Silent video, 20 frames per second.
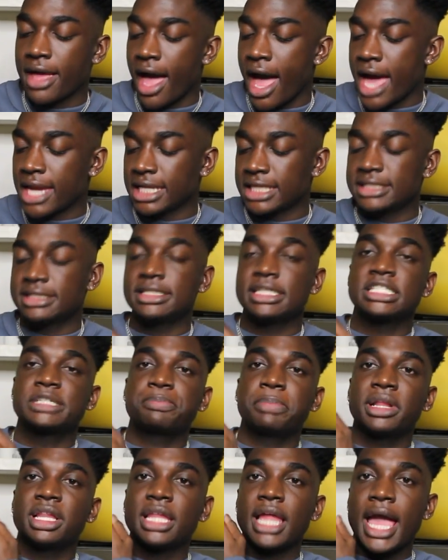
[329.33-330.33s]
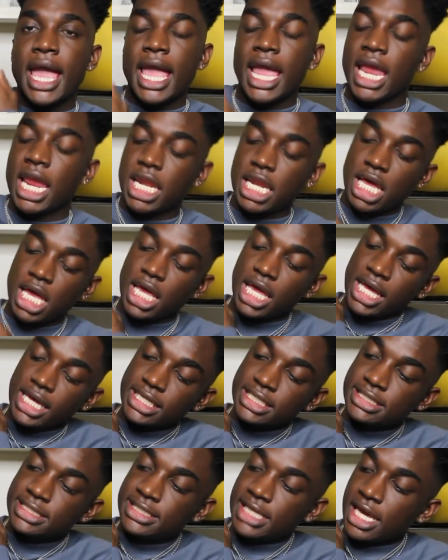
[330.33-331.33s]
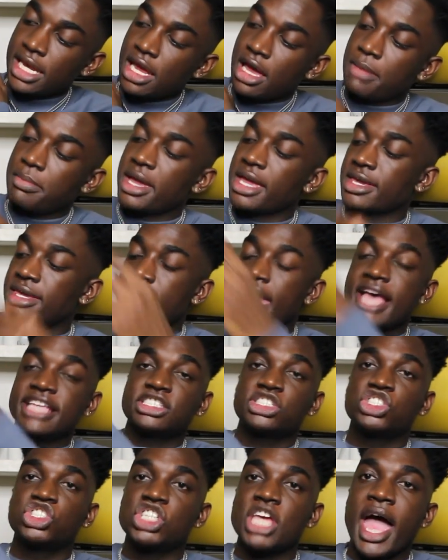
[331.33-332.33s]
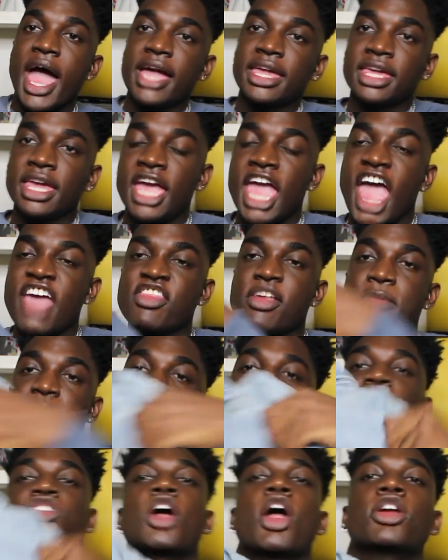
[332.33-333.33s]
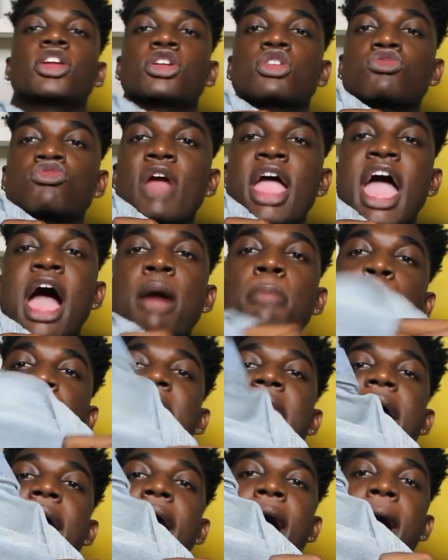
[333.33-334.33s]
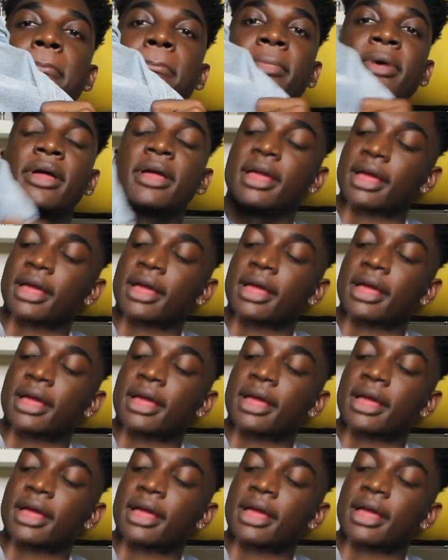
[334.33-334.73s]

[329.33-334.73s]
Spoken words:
got is this plain denim Guess jacket, and then when you turn it around, bam!